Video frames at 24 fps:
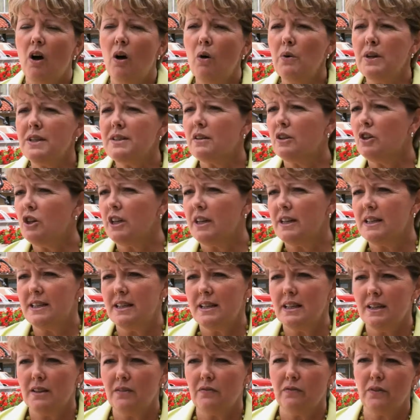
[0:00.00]
always a good
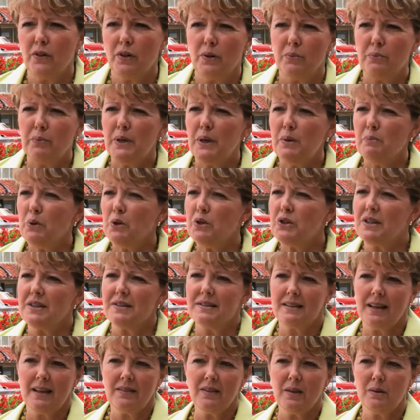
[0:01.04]
idea for people to
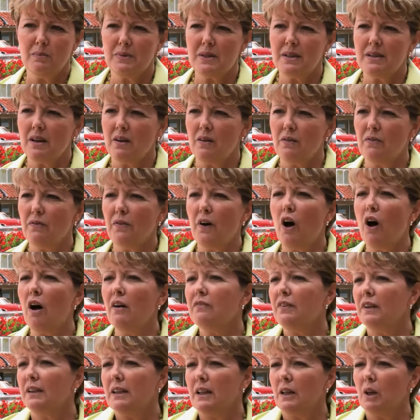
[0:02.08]
set themselves
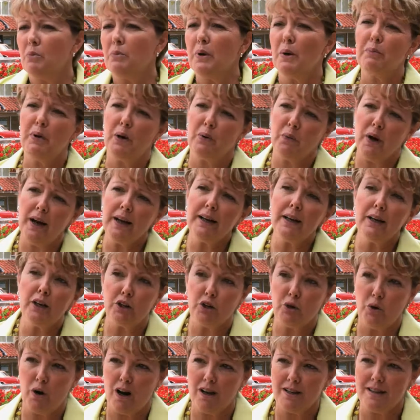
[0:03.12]
off a little bit by writing
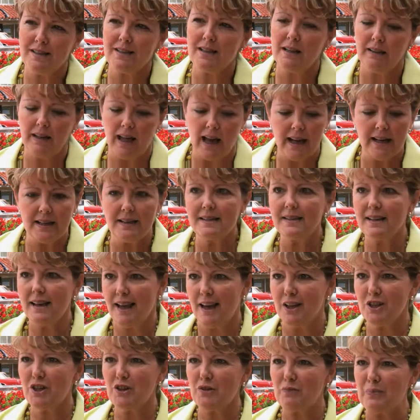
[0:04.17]
across the lines,
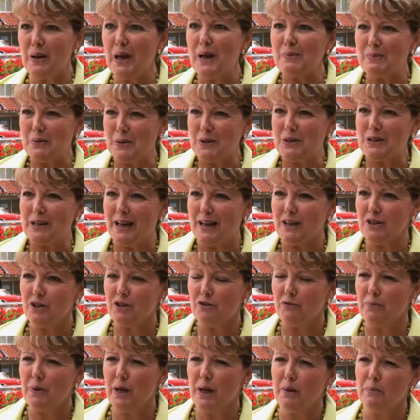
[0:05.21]
edge of paper to edge
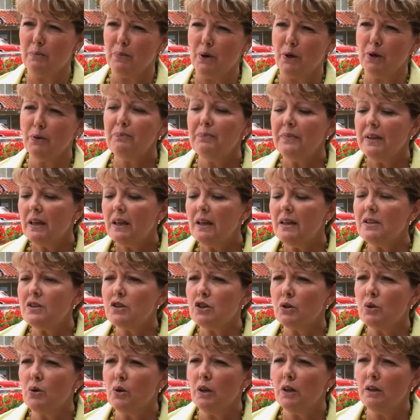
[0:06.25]
of paper. In
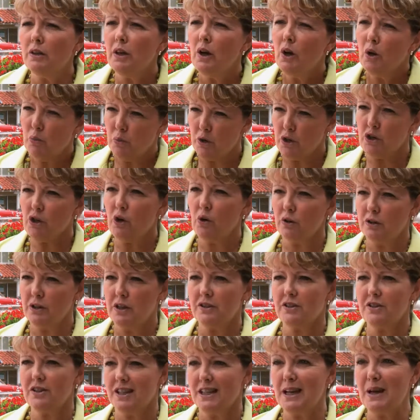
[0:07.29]
school, we're told to
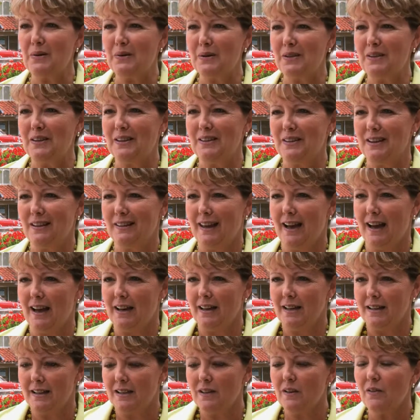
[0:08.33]
stay within the
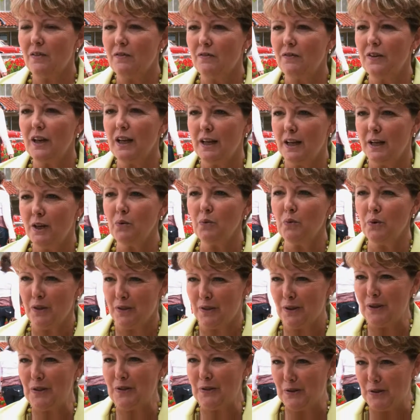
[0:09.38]
lines, fit in
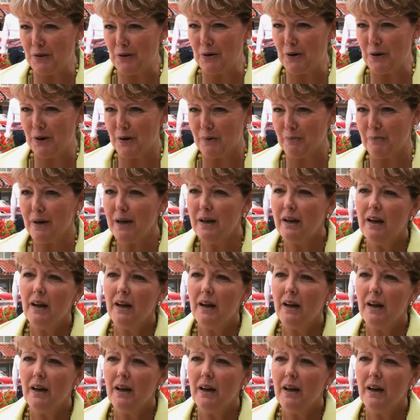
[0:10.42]
within the norm.